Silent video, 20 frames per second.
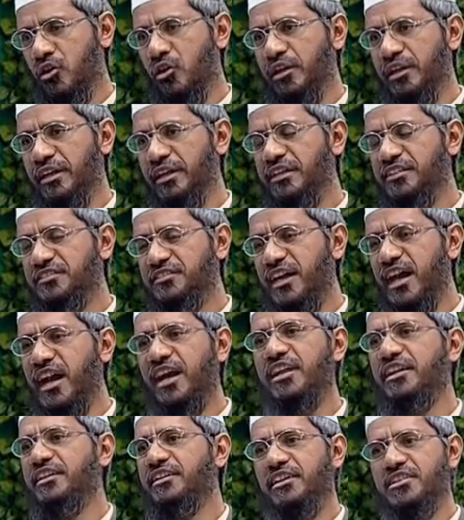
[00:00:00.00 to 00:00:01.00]
or eats
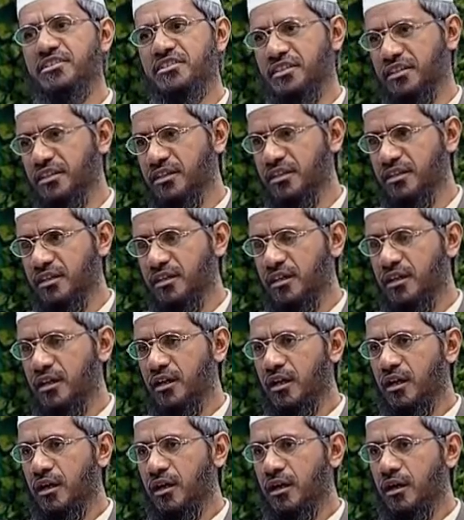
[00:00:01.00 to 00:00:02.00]
unintentionally,
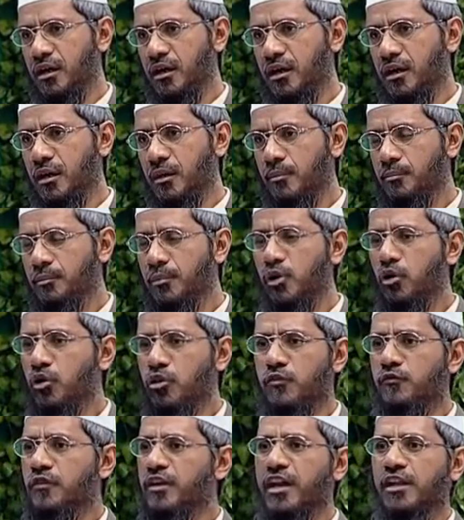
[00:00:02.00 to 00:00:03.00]

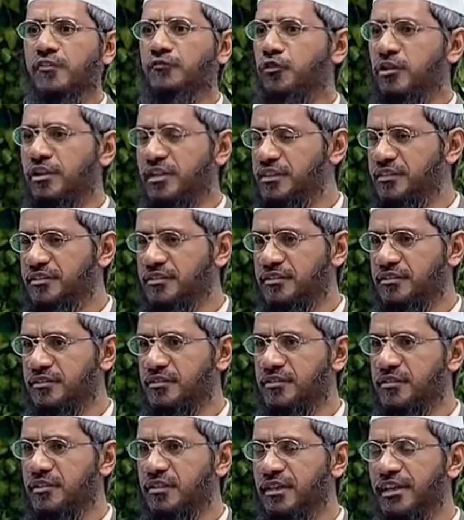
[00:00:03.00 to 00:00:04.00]
because of forgetfulness,
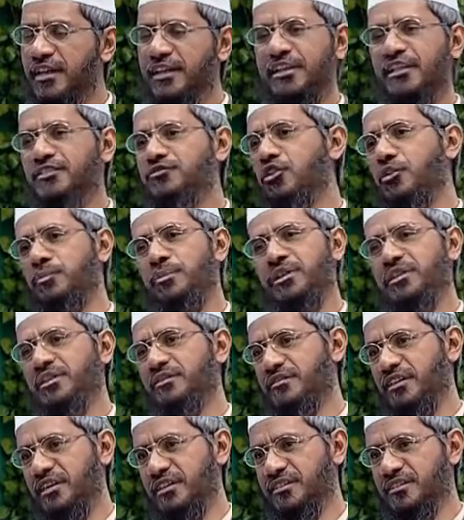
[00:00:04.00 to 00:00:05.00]
it does not break
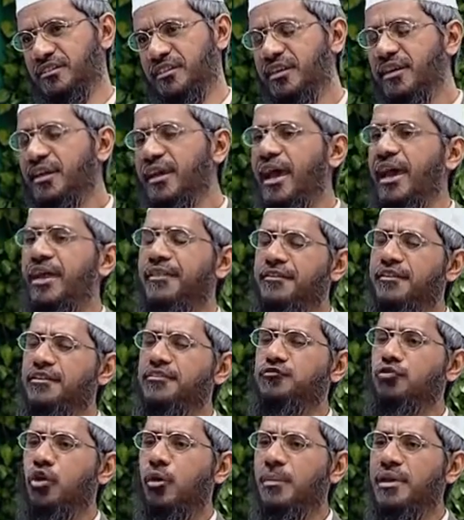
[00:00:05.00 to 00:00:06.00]
the fast. And
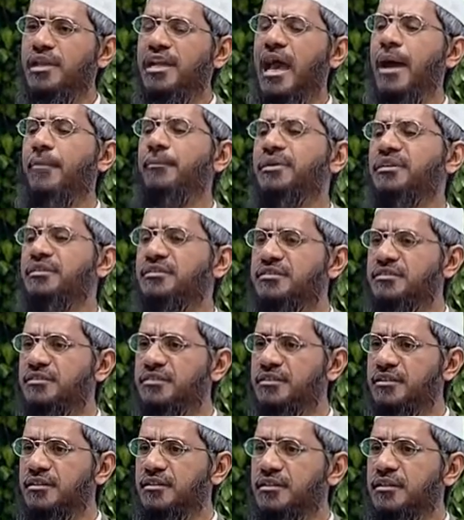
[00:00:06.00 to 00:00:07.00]
this normally happens
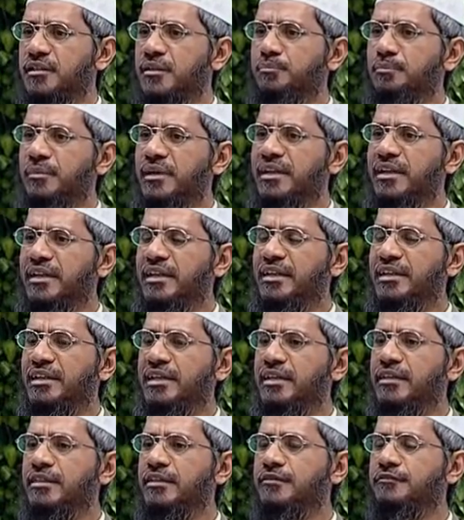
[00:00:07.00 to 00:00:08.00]
mainly
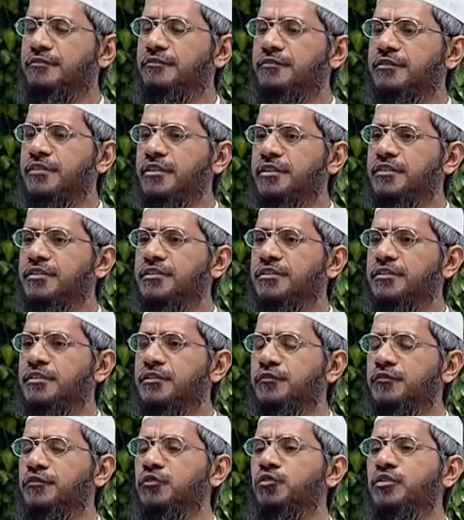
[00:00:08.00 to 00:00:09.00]
in the first
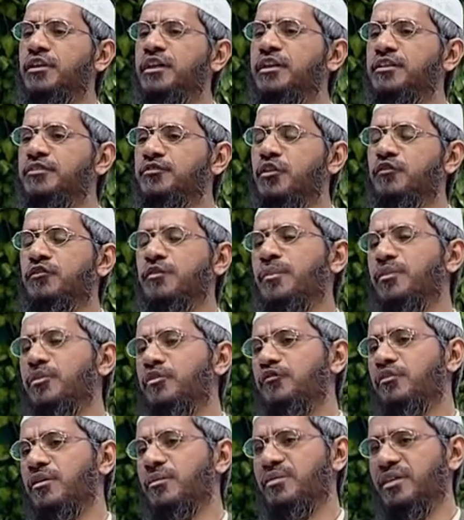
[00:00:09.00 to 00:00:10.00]
few days of the month
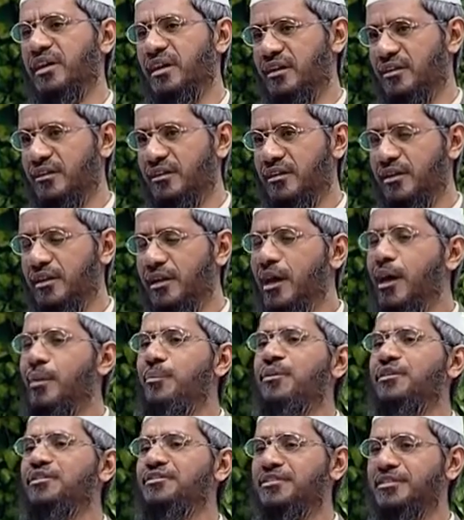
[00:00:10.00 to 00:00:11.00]
of Ramadan. A
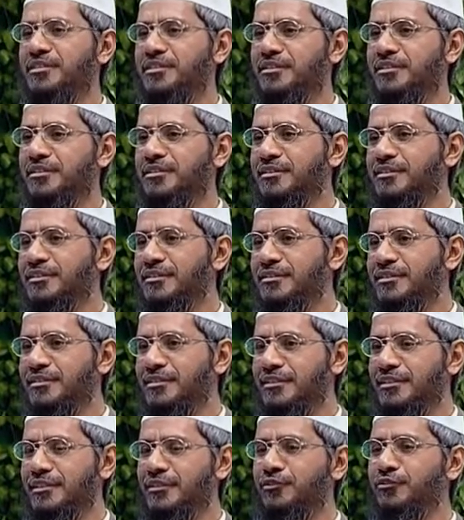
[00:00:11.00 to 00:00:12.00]
person
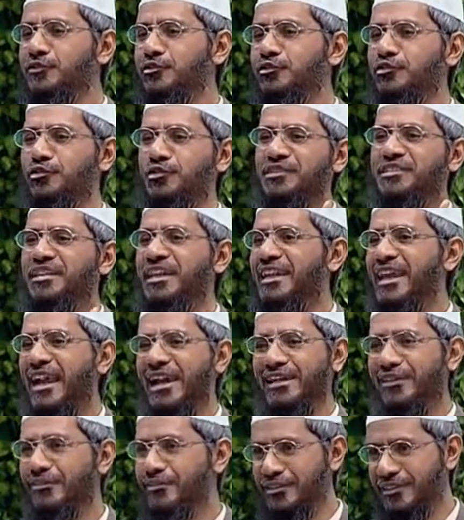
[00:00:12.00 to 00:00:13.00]
is used to his daily
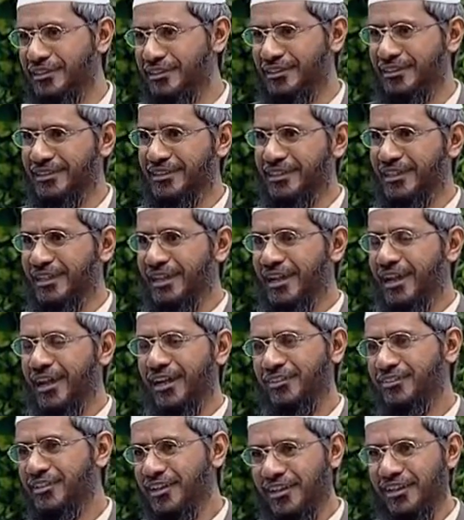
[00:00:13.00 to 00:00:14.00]
activity
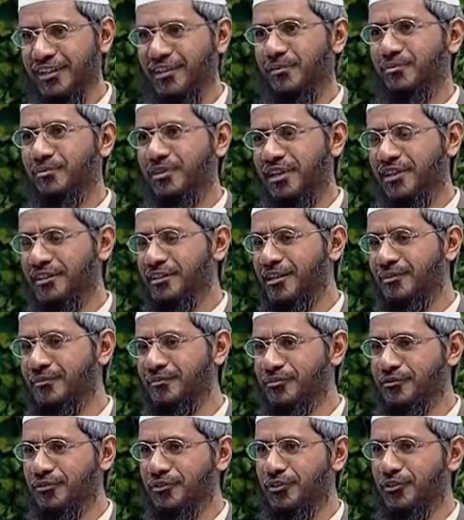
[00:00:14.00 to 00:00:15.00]
and suddenly Ramadan
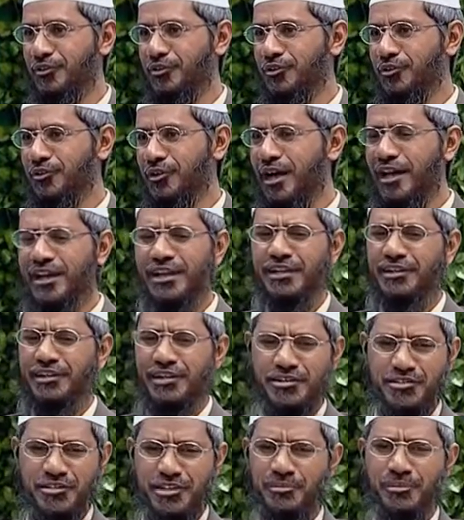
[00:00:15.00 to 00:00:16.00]
comes, so
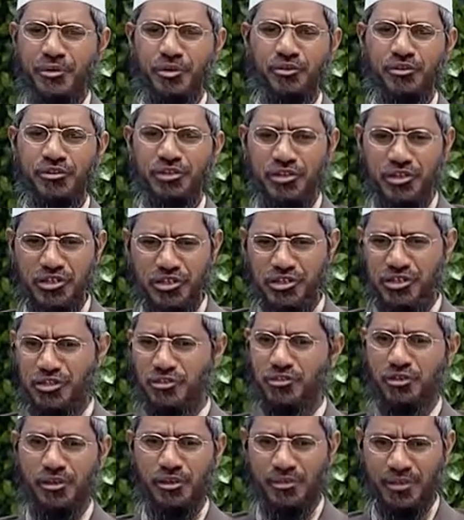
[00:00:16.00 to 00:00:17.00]
unintentionally he may go to the
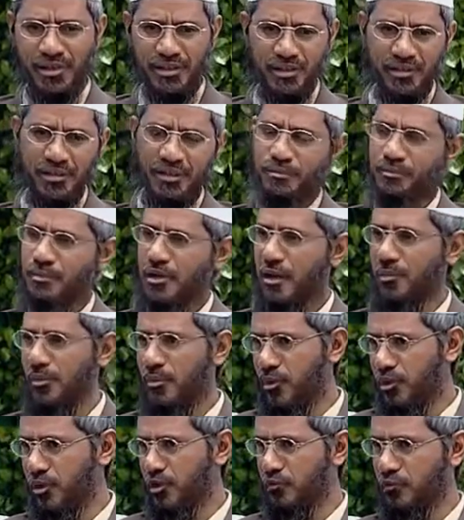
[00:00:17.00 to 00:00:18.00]
kitchen or he may pick up a
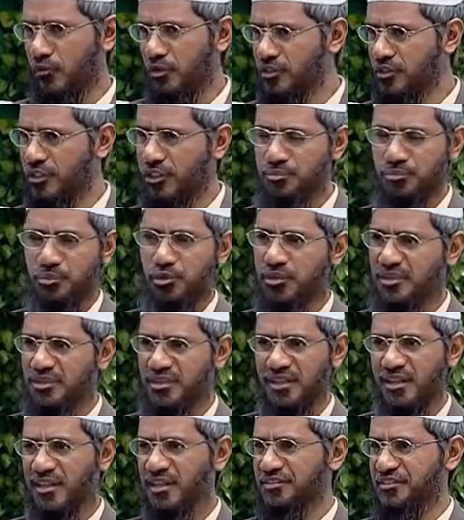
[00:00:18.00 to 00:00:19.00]
bottle of water and pour it in
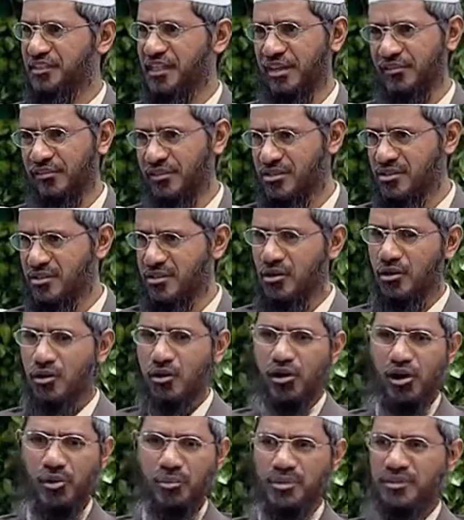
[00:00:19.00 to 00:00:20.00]
the glass and have it.
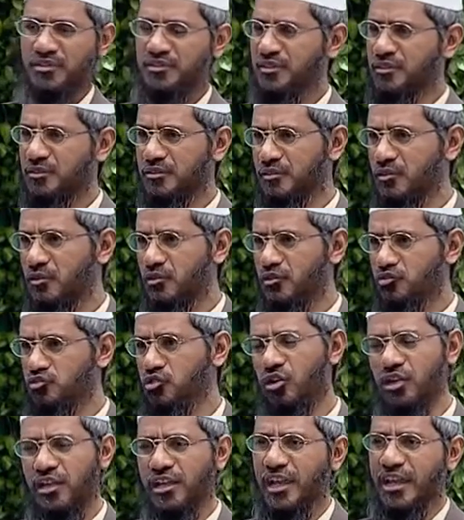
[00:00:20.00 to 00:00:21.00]
A person goes
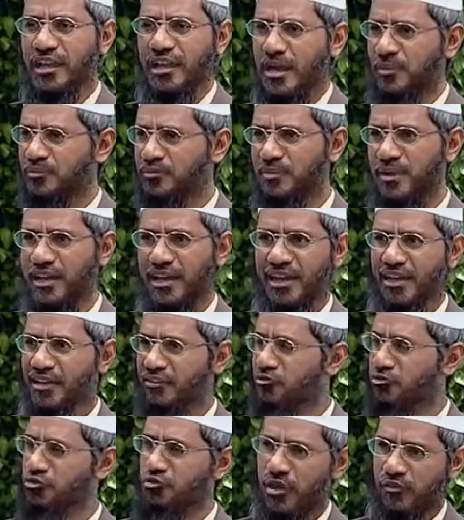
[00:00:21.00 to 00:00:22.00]
jogging and comes back and is
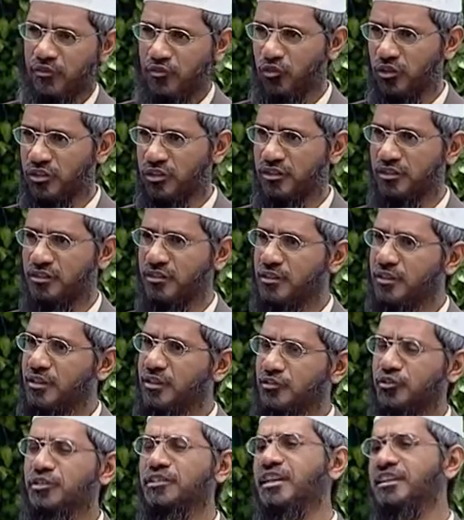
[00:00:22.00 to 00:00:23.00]
used to having water.
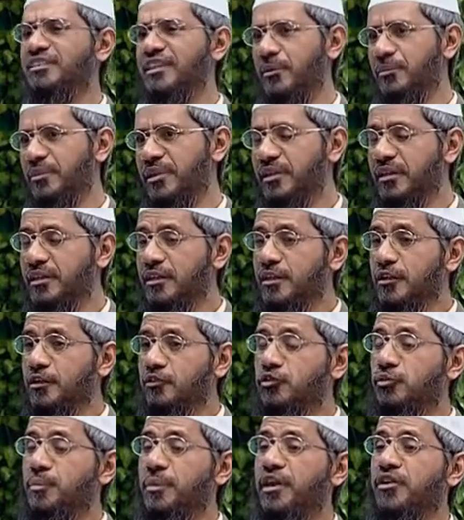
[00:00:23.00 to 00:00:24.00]
So it does happen.
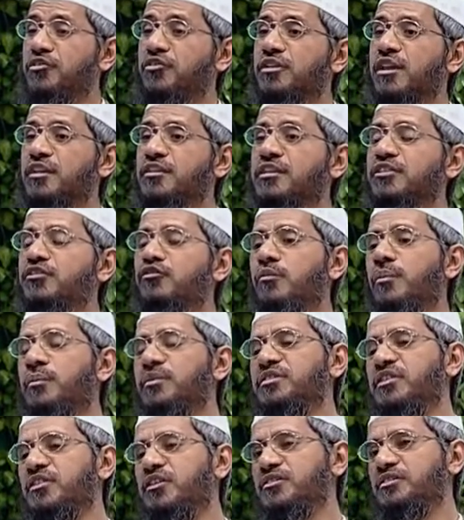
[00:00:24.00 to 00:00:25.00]
So based on the hadith of
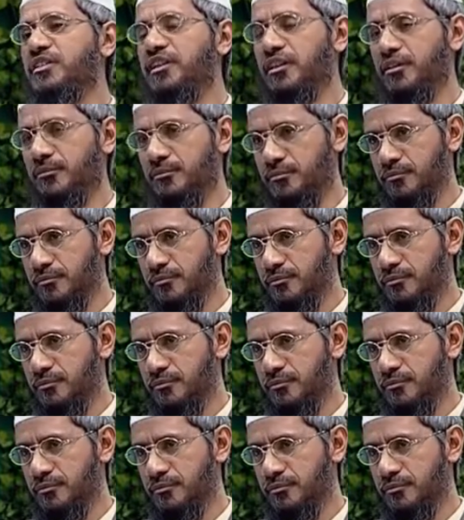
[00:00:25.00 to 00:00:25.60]
Muhammad,